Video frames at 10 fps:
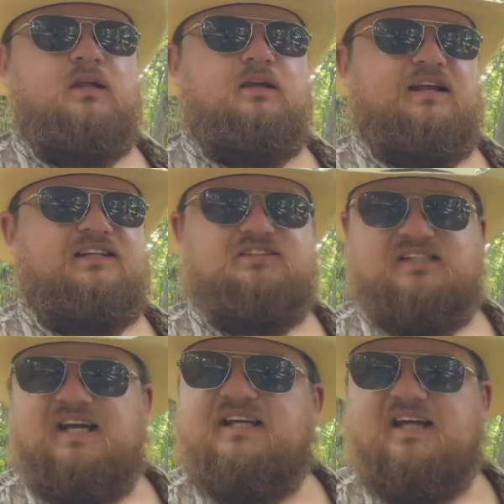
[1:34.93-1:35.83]
it's
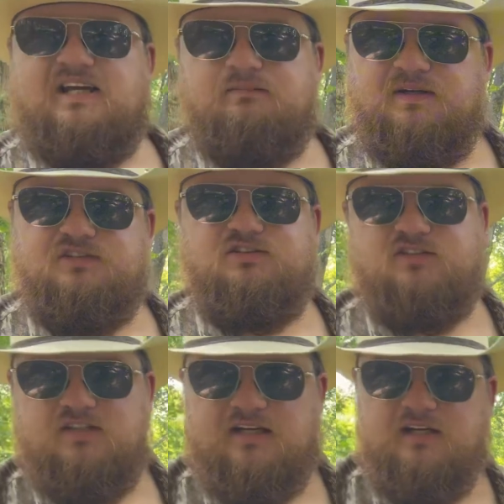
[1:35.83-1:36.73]
steady taking pictures
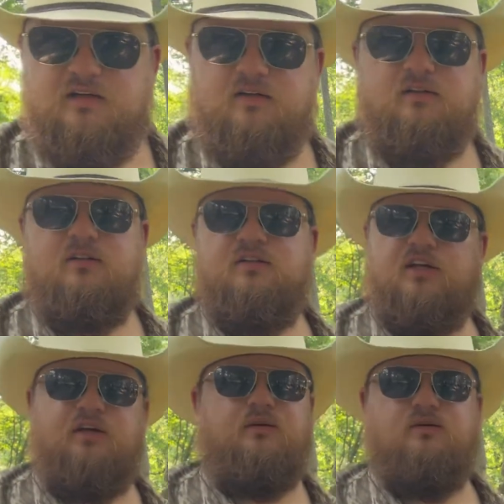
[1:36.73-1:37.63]
of deer,
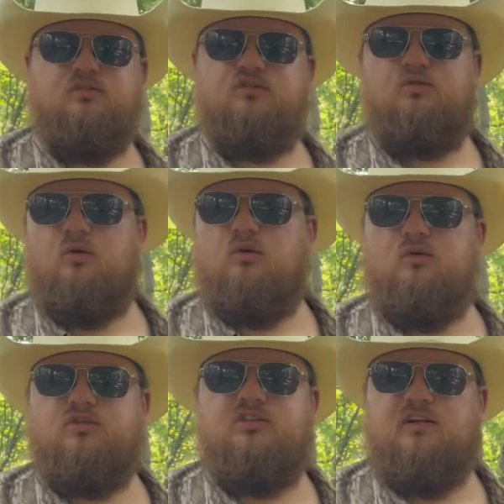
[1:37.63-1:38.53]
coons,
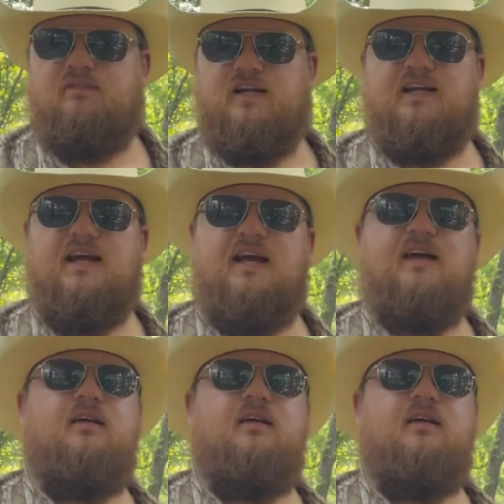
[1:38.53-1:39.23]
squirrels, stuff like that.